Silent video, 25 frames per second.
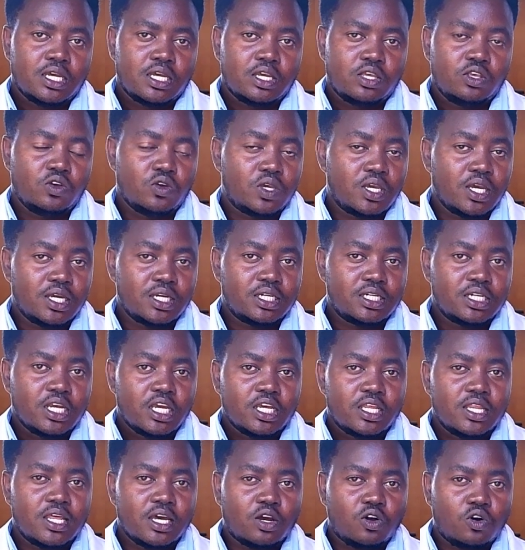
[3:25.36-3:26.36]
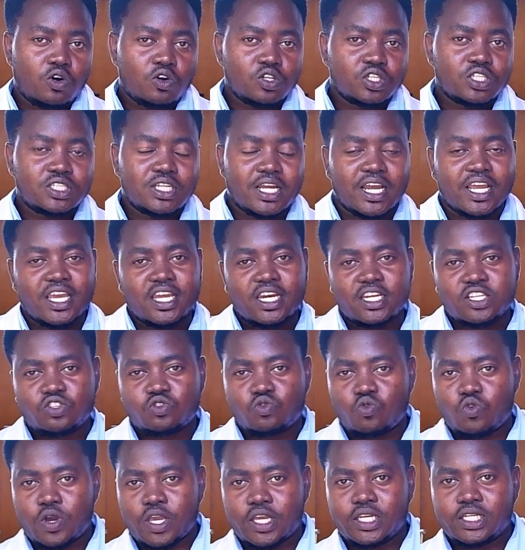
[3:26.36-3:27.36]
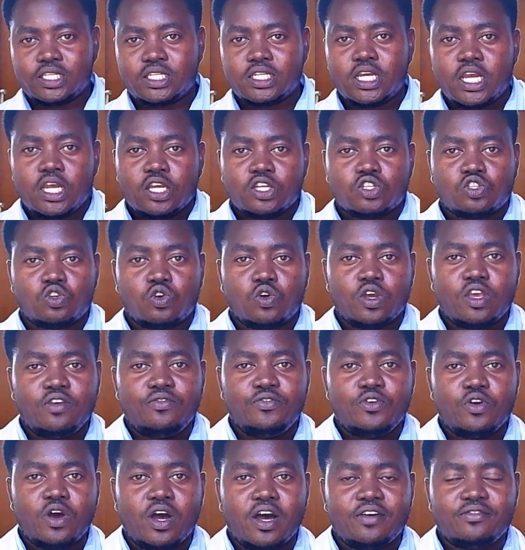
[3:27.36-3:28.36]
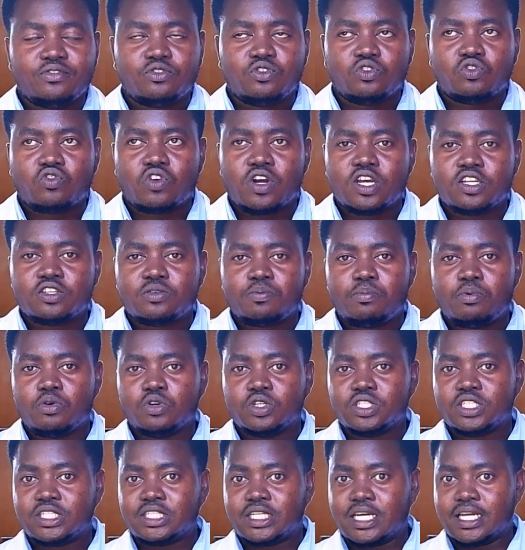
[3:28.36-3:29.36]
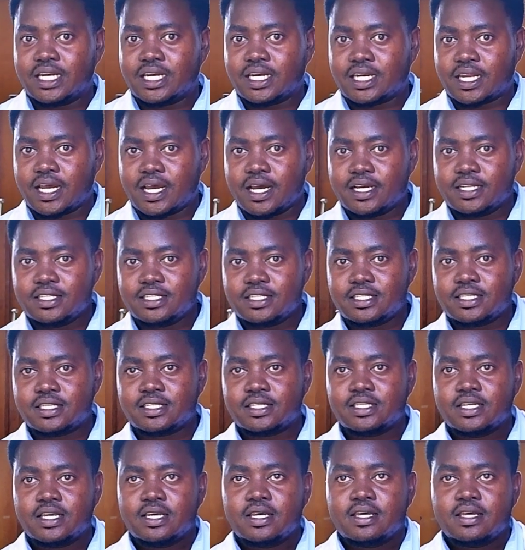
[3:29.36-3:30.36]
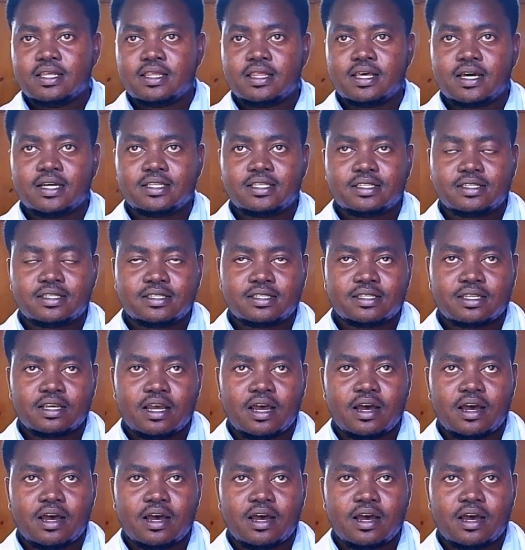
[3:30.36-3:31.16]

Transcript: You get the cost against weight. So if you have to transport 10 tons, that's